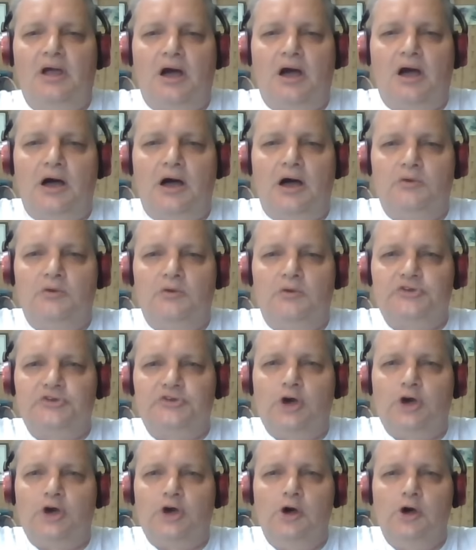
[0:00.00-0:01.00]
I was
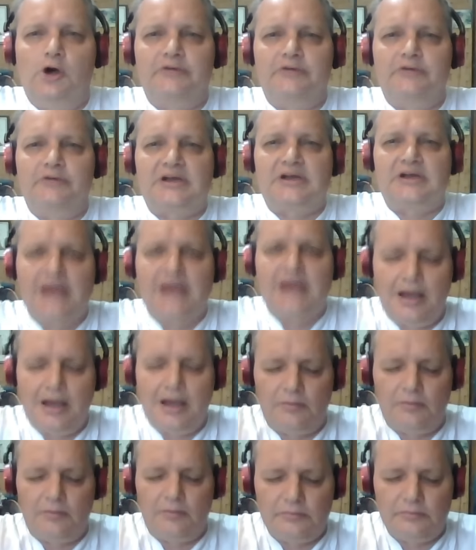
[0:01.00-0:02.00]

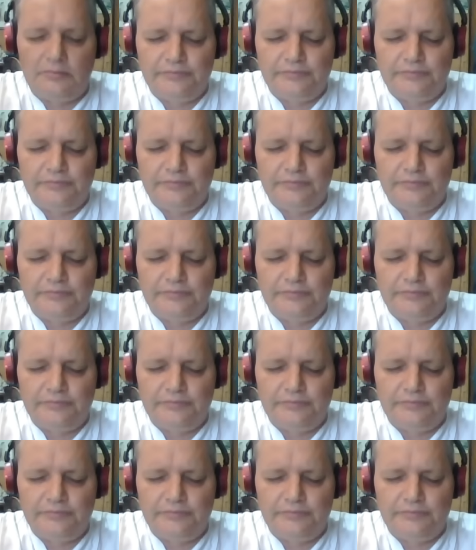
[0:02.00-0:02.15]
overcome